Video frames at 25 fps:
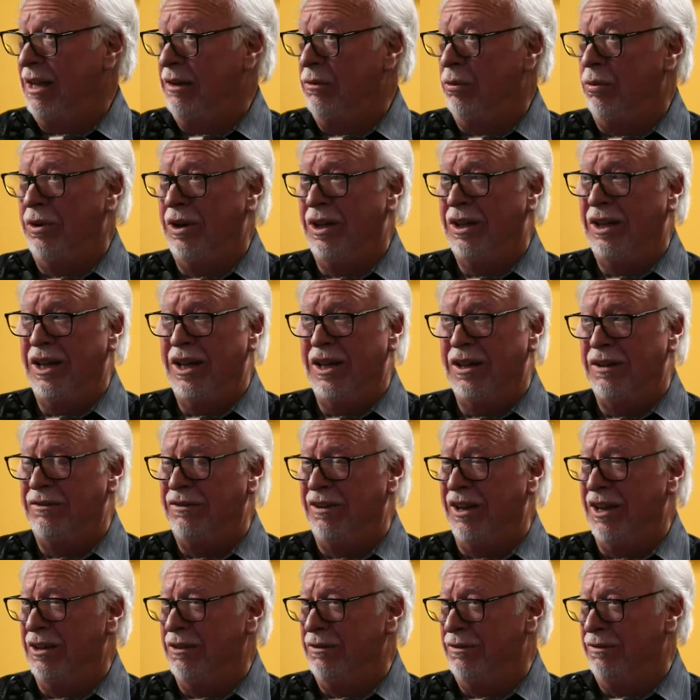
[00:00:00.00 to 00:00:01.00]
like really
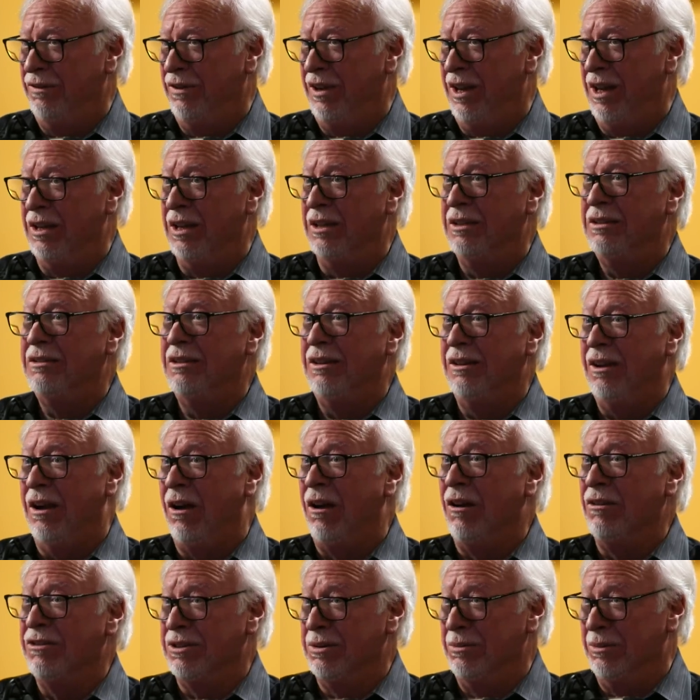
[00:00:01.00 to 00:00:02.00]
innovative, and it's
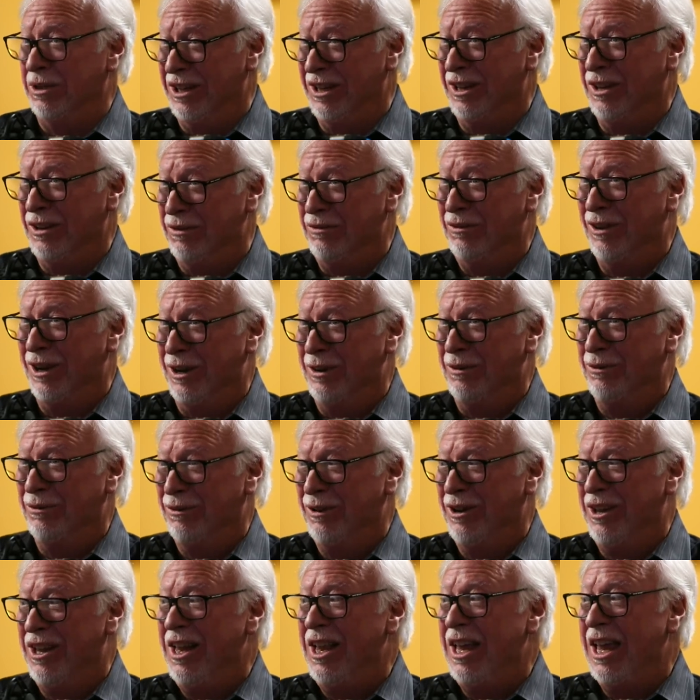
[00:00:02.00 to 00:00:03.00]
awesomely innovative.
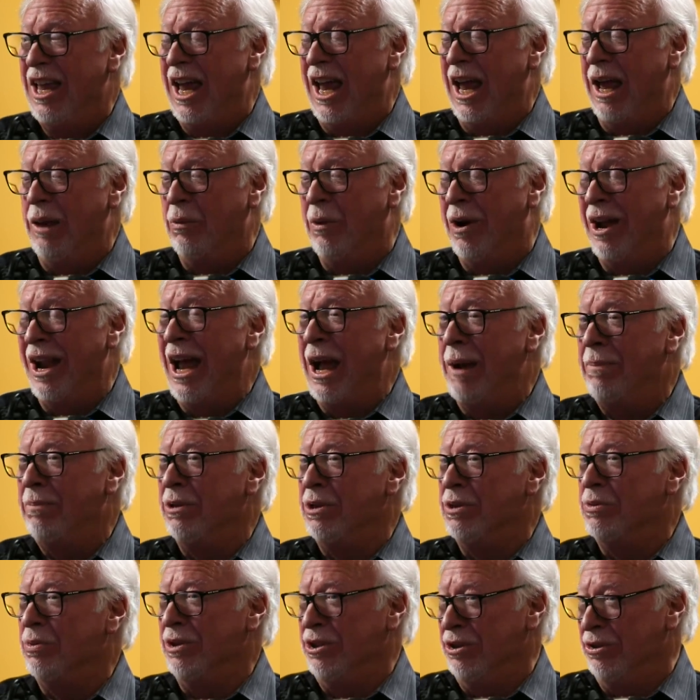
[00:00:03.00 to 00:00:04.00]
Mm. And what
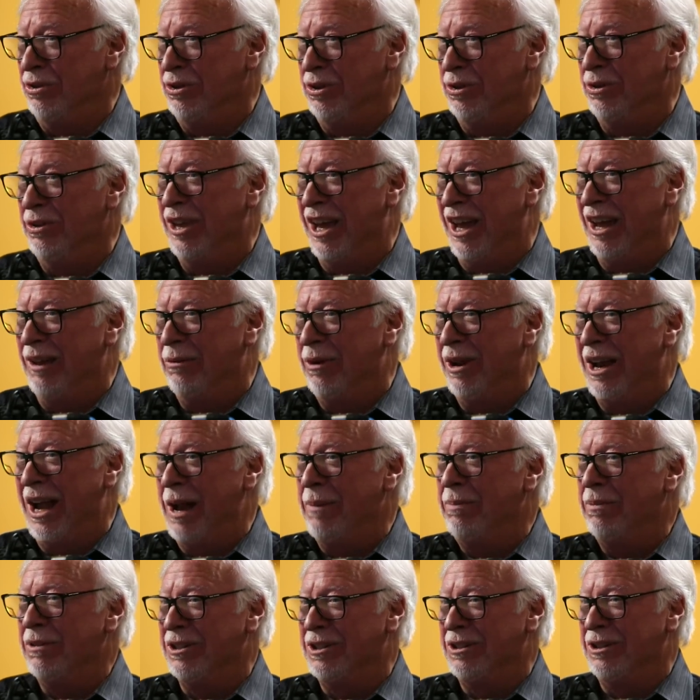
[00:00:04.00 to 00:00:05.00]
happens when you do that?
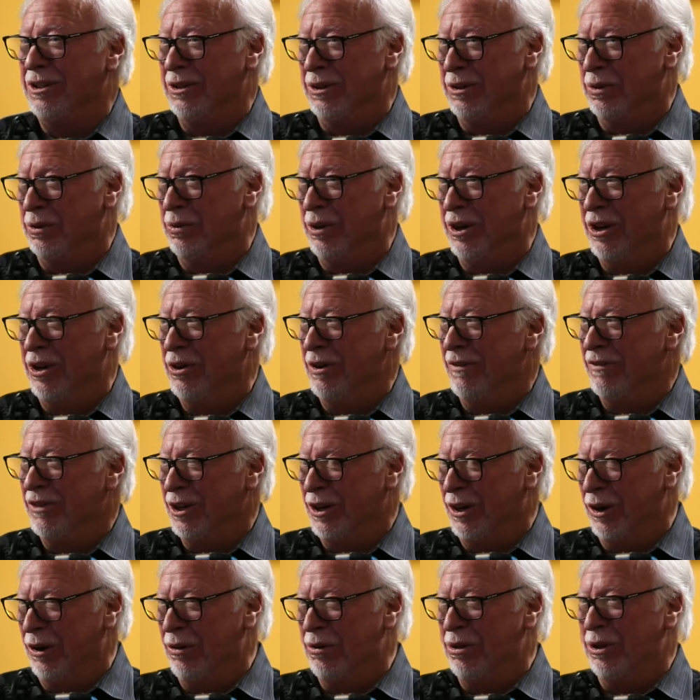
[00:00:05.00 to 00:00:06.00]
What happens to you? What do you
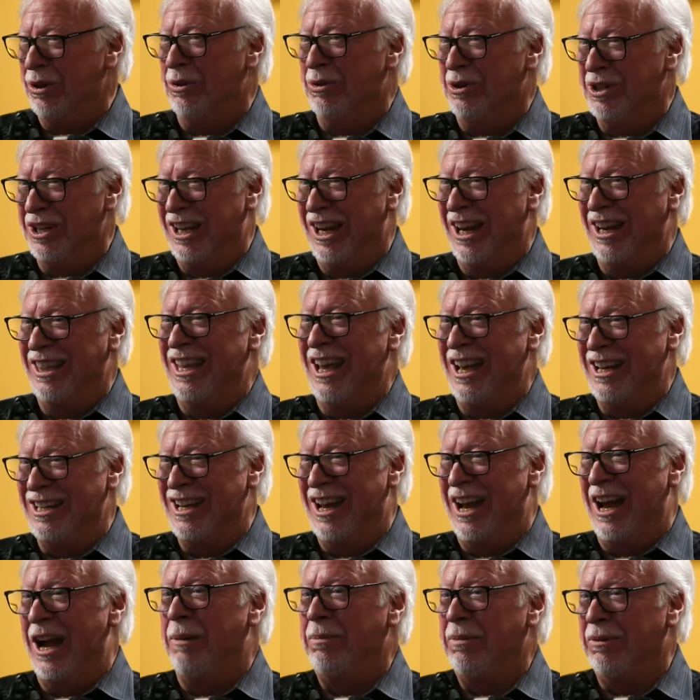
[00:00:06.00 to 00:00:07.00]
have to go through to get
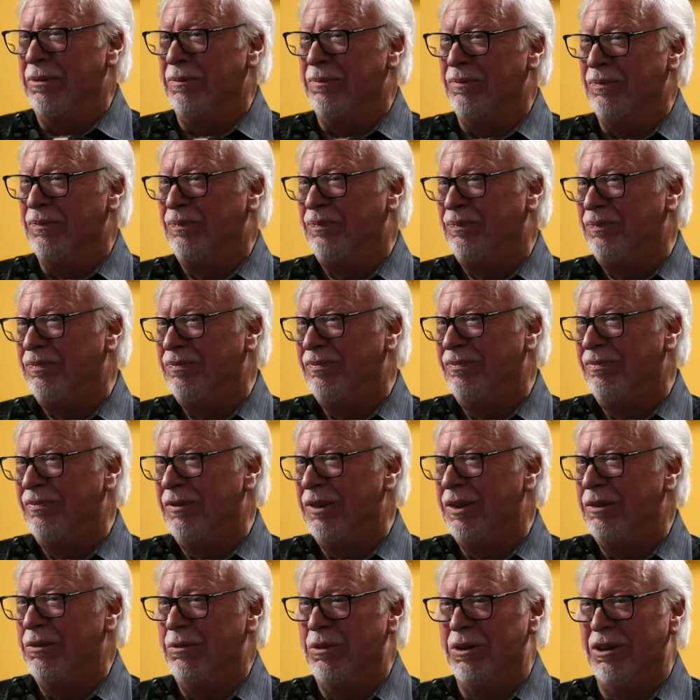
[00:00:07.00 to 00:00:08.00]
that to happen?
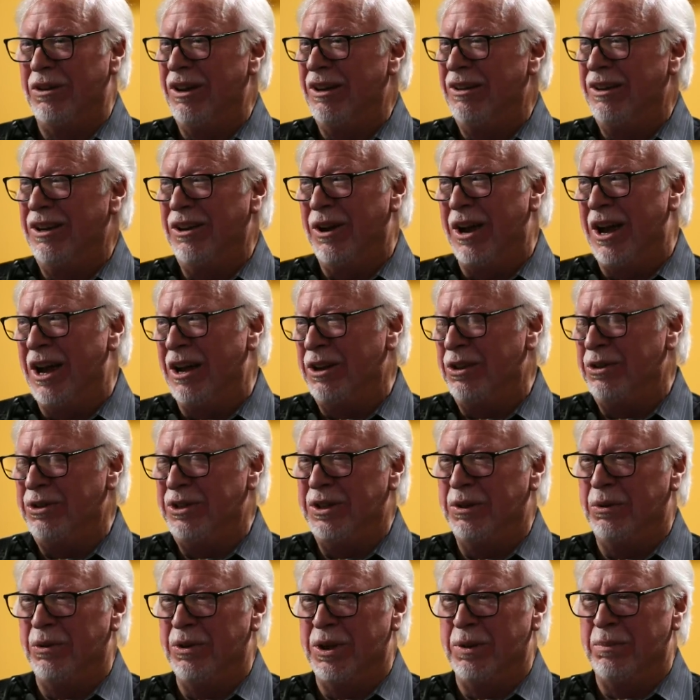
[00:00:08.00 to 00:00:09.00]
How do
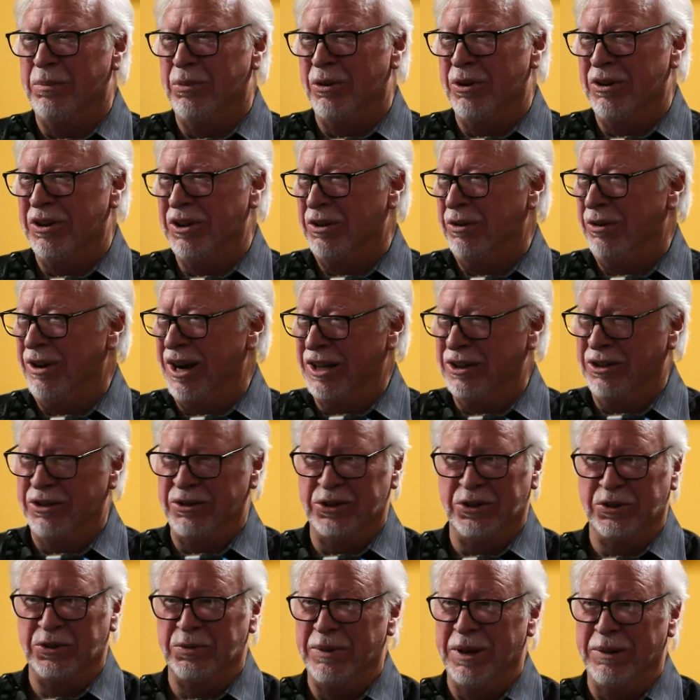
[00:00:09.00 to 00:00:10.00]
you deal with a board of
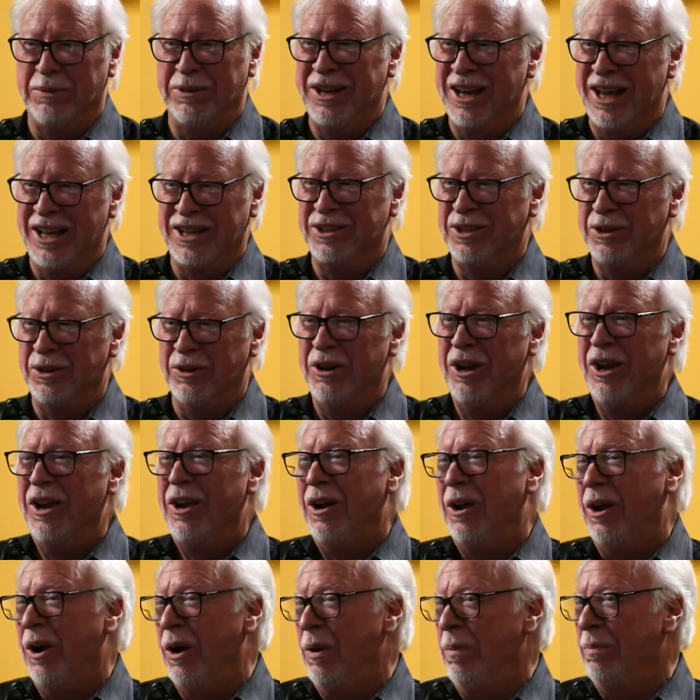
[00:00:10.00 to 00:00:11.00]
directors who's maybe not so
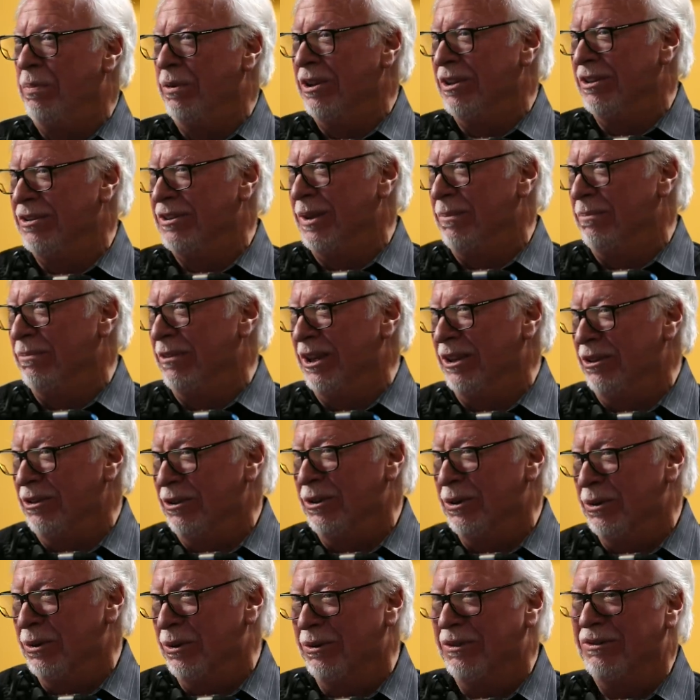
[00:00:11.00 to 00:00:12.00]
open to
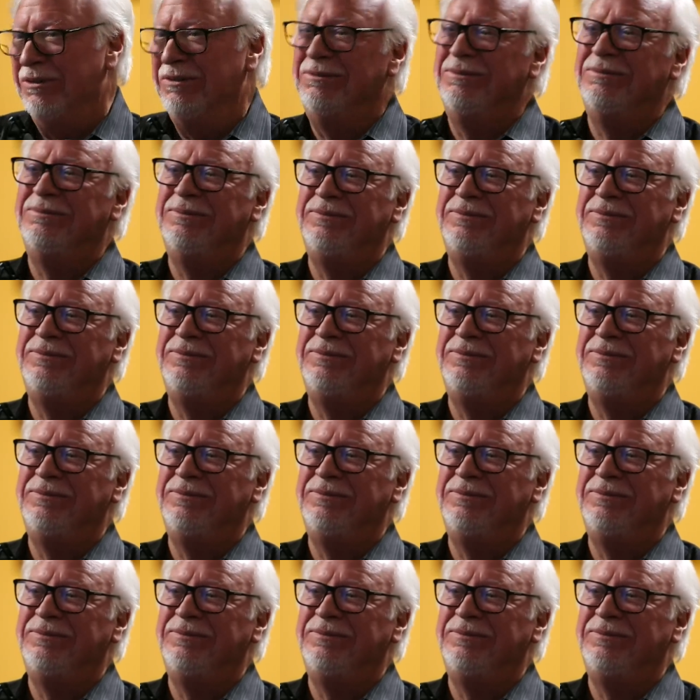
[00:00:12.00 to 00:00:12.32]
something new?